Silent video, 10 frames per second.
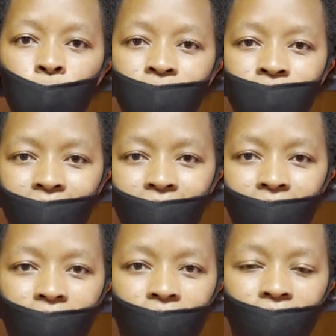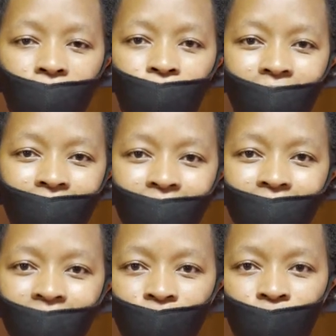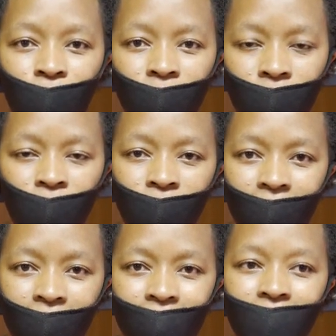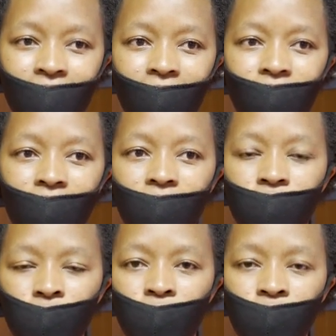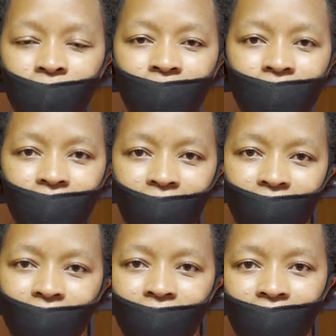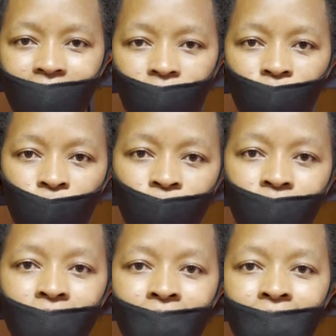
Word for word: which are essential for the nutrients, and he's also interested in the snack foods